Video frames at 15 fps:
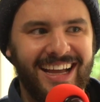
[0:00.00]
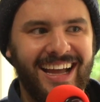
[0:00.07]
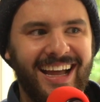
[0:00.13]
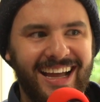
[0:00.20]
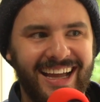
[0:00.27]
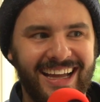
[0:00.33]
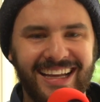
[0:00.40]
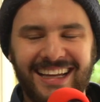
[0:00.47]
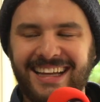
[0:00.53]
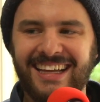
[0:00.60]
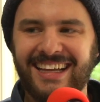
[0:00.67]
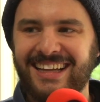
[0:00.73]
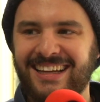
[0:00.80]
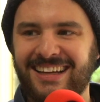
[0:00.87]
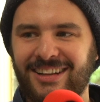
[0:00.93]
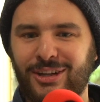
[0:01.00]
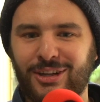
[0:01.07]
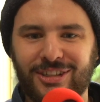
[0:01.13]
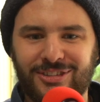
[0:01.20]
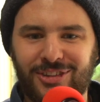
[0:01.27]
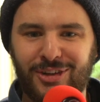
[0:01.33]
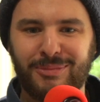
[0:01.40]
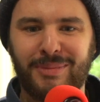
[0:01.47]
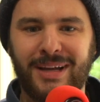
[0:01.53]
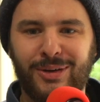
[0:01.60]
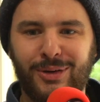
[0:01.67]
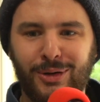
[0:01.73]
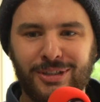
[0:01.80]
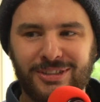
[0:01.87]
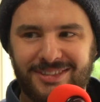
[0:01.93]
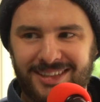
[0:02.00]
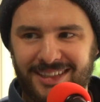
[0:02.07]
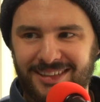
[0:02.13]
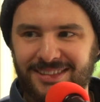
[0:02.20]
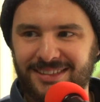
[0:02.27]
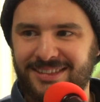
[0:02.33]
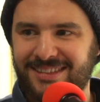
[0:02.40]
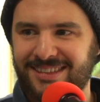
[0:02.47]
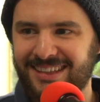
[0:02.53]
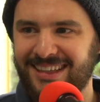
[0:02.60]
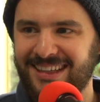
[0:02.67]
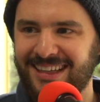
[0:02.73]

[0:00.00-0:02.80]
guy. Look at all my horses.